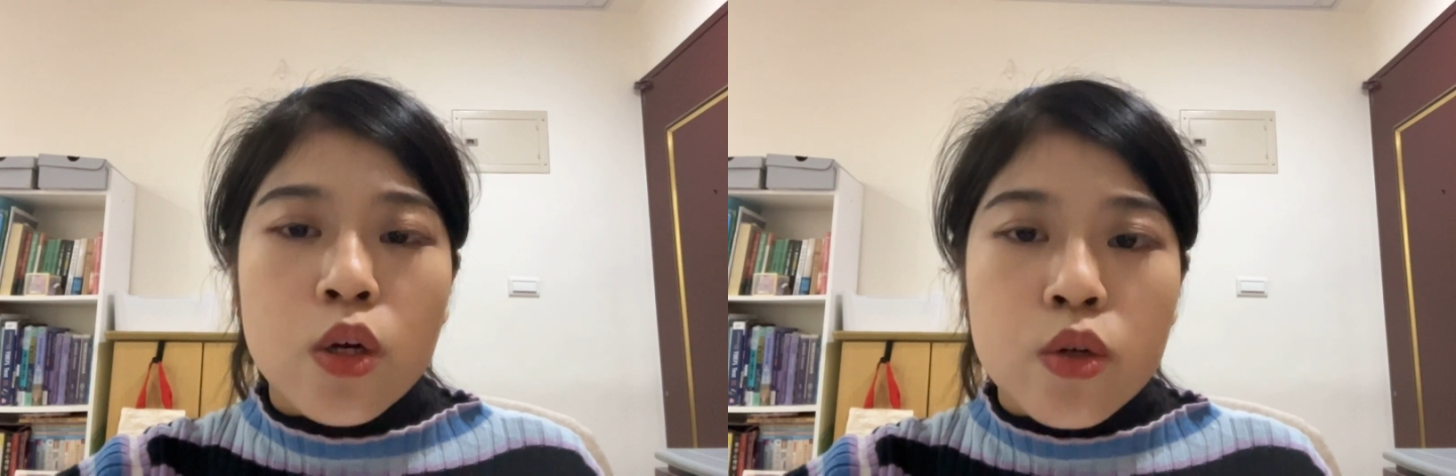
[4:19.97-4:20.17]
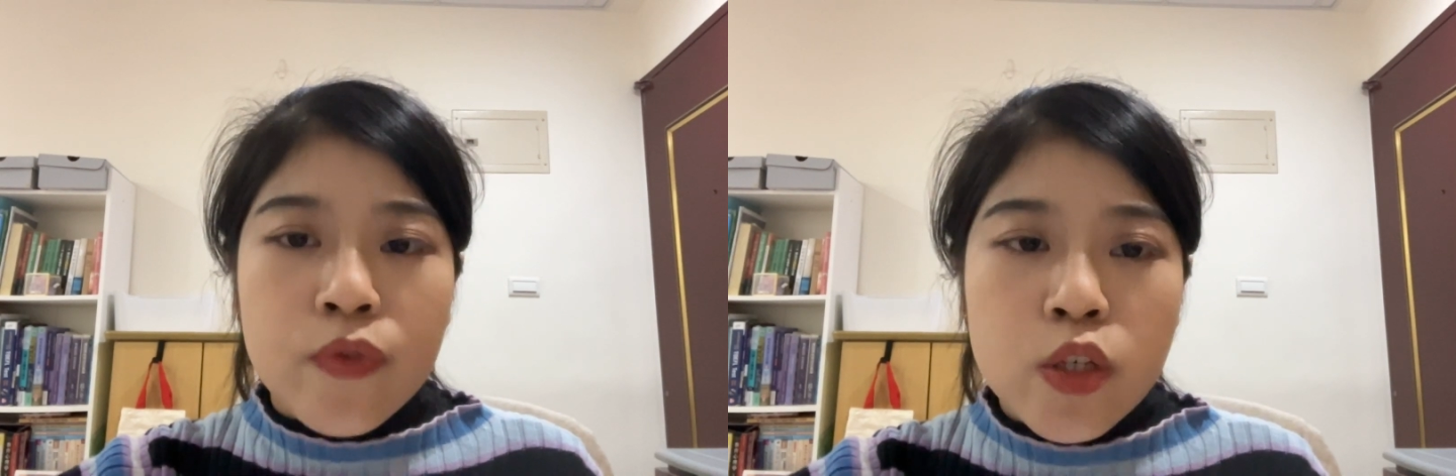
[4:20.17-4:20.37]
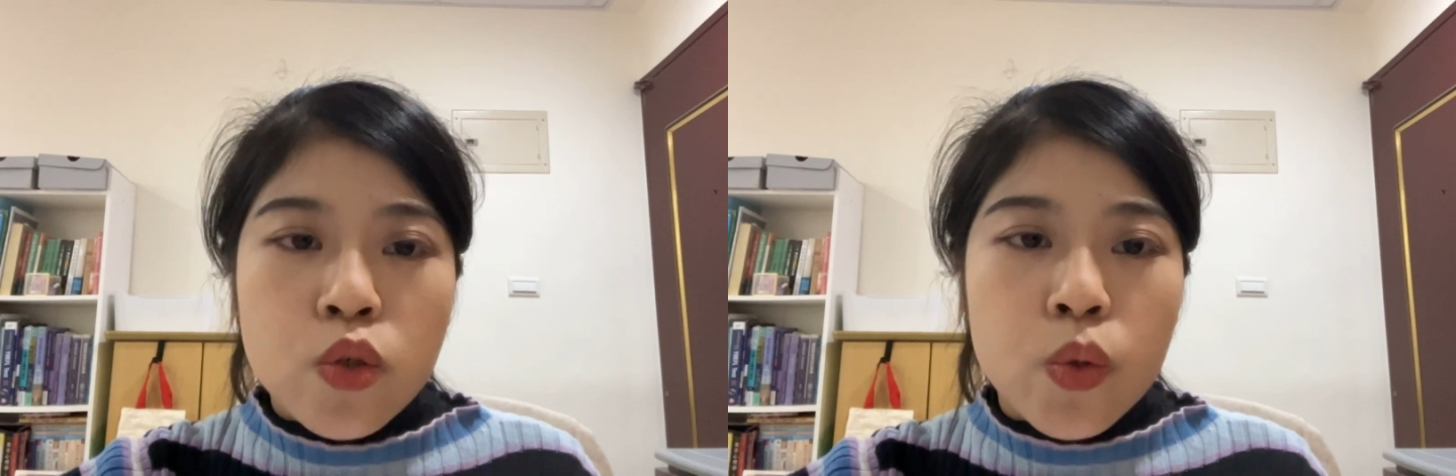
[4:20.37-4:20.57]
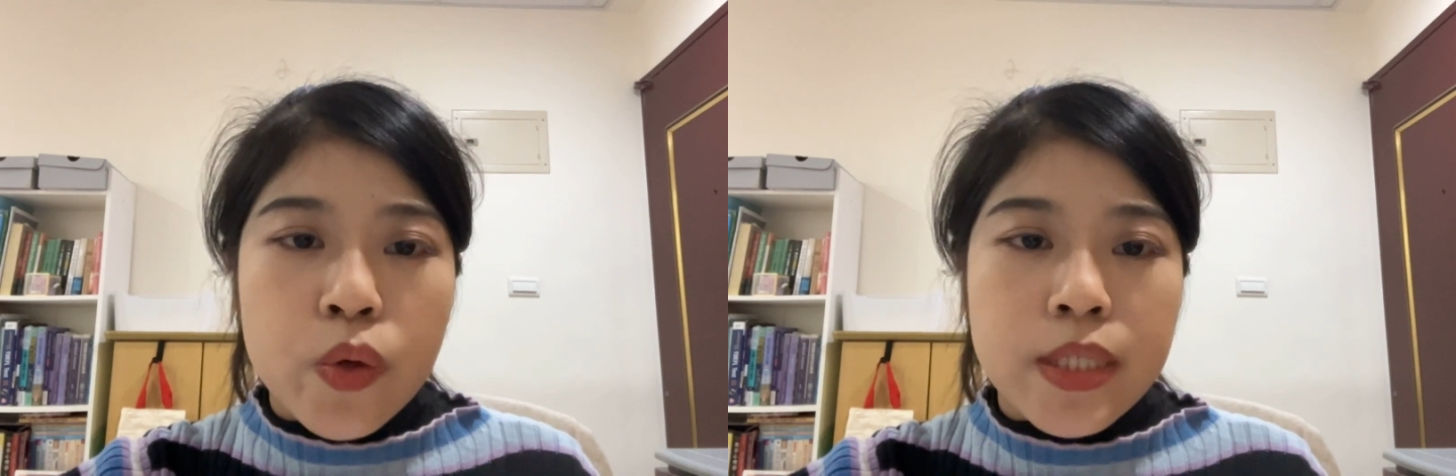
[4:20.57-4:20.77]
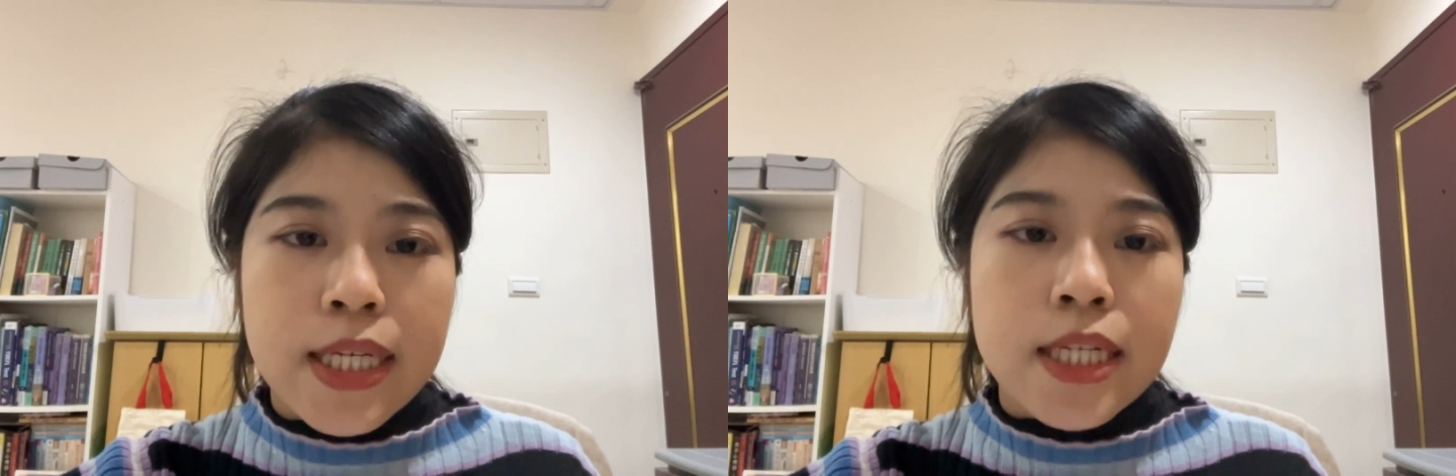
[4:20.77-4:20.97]
visual
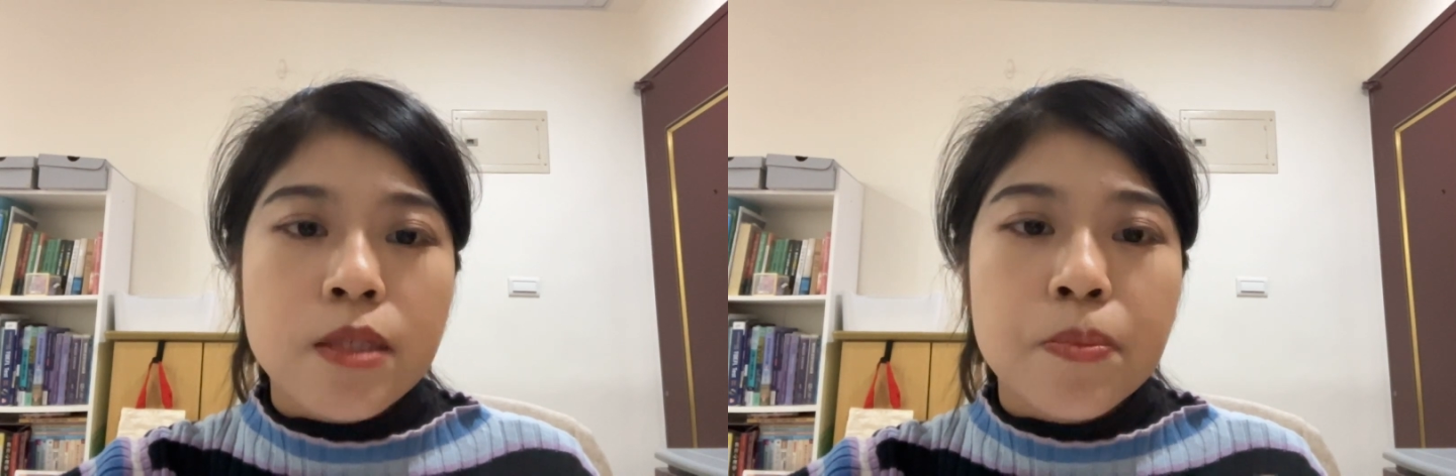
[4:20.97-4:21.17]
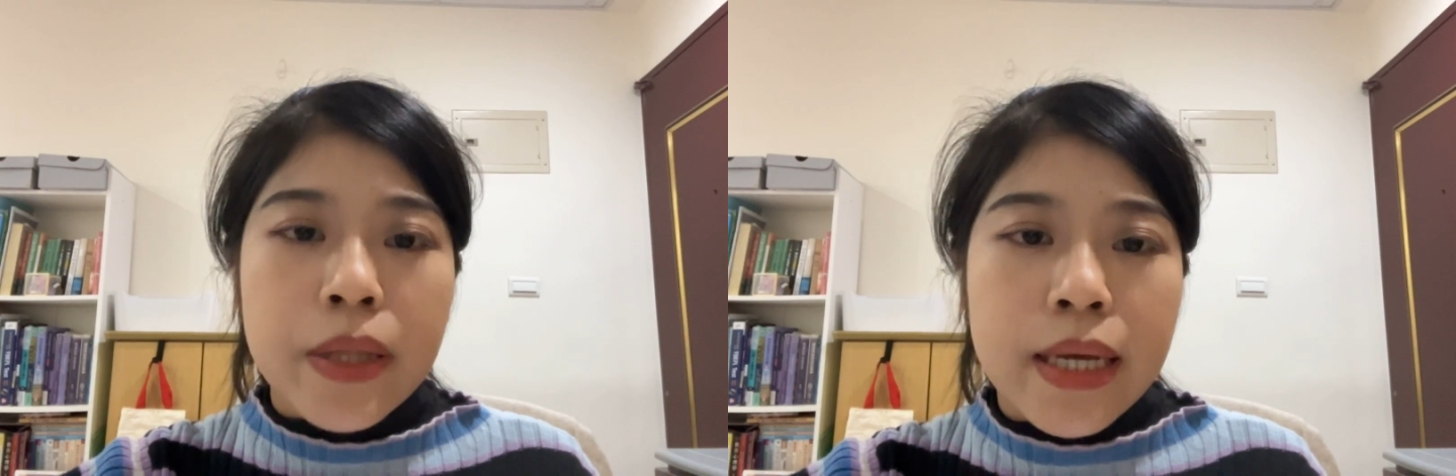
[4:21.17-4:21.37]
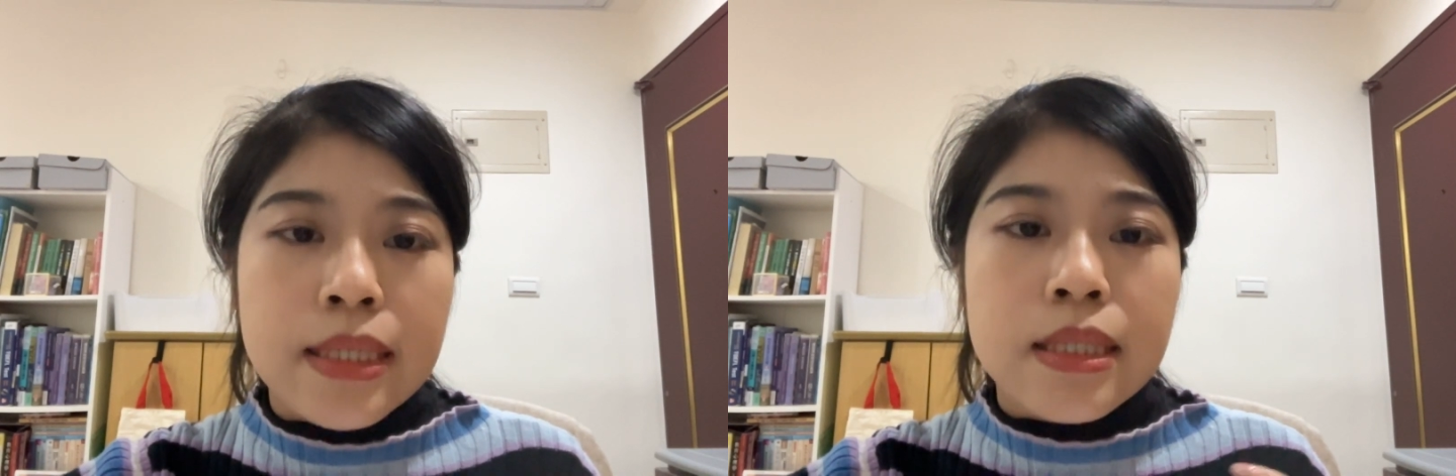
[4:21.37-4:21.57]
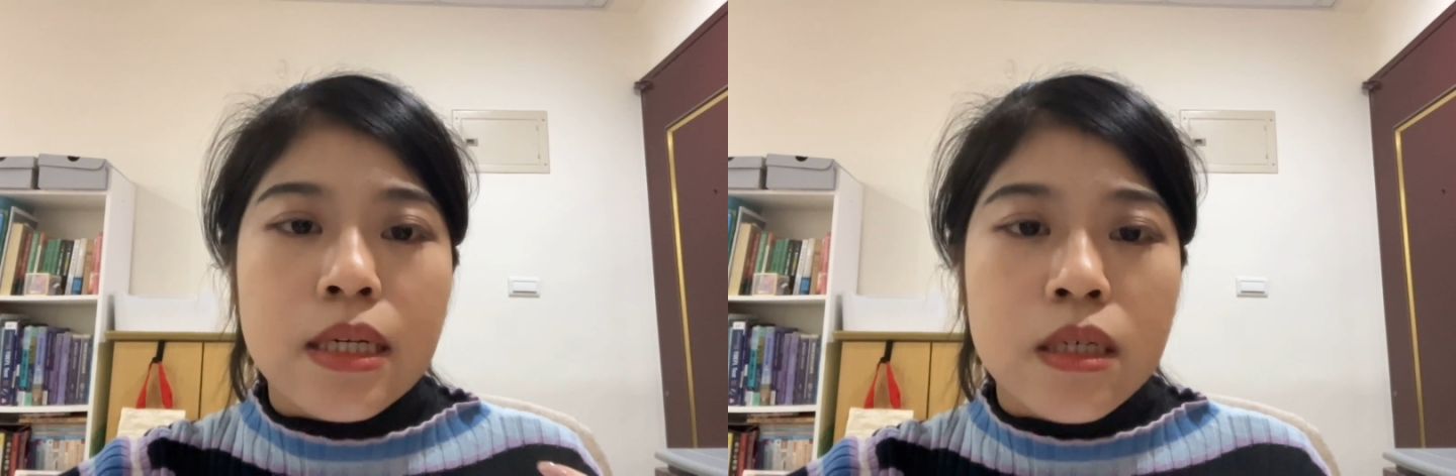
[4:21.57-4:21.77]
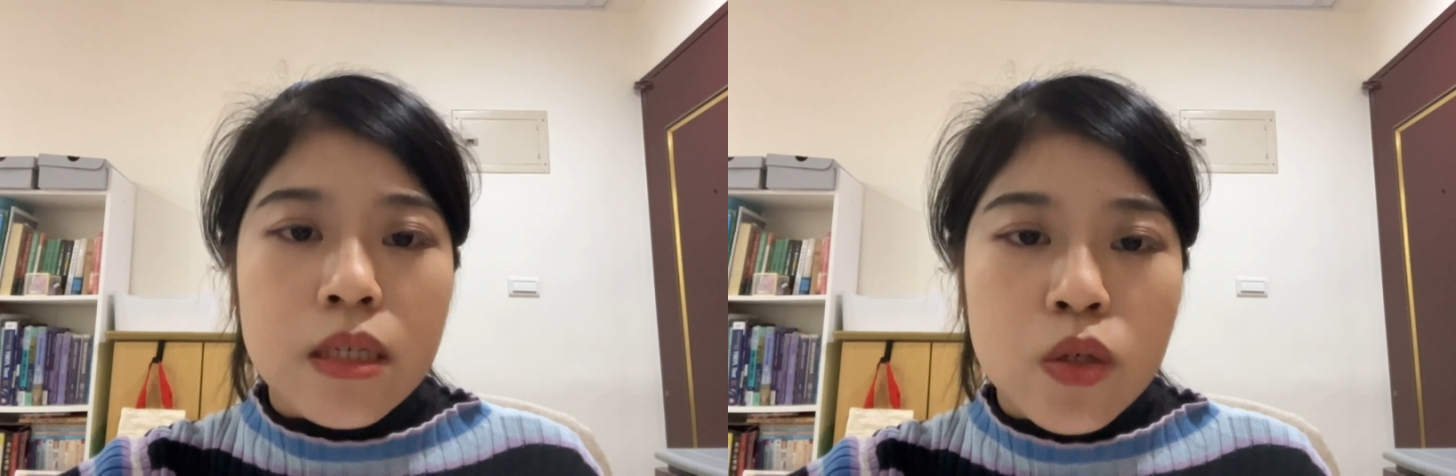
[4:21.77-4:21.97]
cortex plays
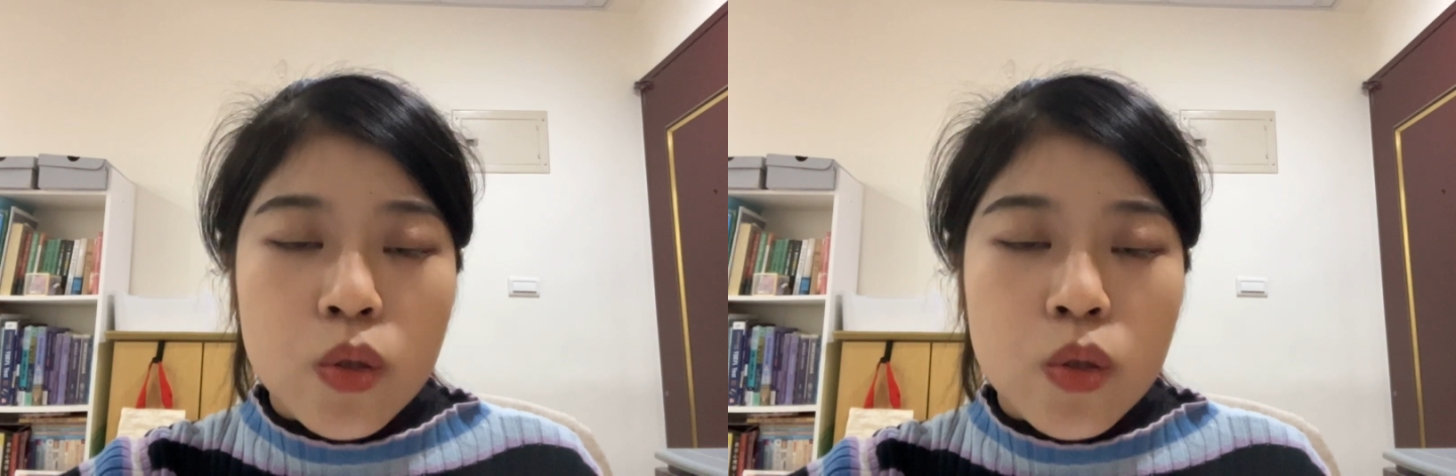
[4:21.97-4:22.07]
a